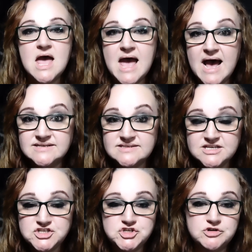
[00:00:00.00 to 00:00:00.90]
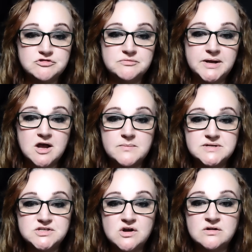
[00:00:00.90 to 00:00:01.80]
As these children become
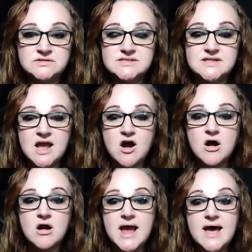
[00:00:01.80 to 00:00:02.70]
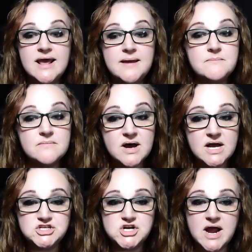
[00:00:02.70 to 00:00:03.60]
adults, they are at a
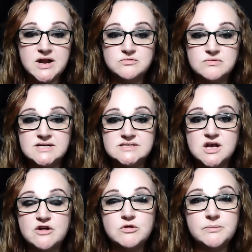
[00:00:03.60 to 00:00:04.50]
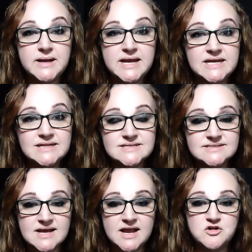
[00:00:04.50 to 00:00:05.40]
much higher risk of repeating the
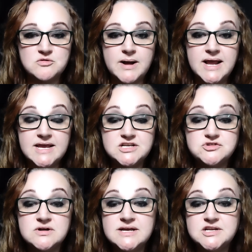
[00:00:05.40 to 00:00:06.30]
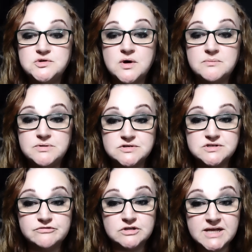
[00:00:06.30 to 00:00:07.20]
cycle by entering into
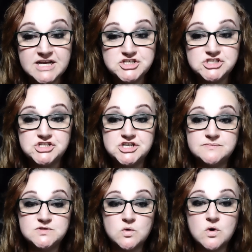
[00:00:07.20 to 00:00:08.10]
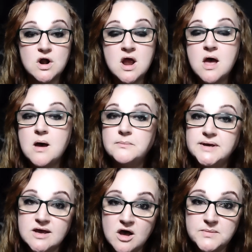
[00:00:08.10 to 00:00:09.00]
abusive relationships or
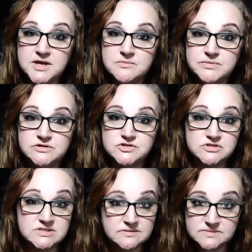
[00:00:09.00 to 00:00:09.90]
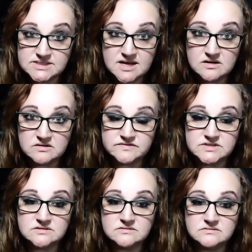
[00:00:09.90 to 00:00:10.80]
becoming abusers
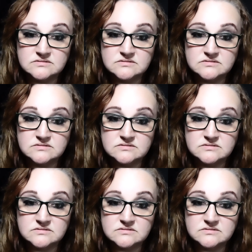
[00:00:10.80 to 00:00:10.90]
themselves.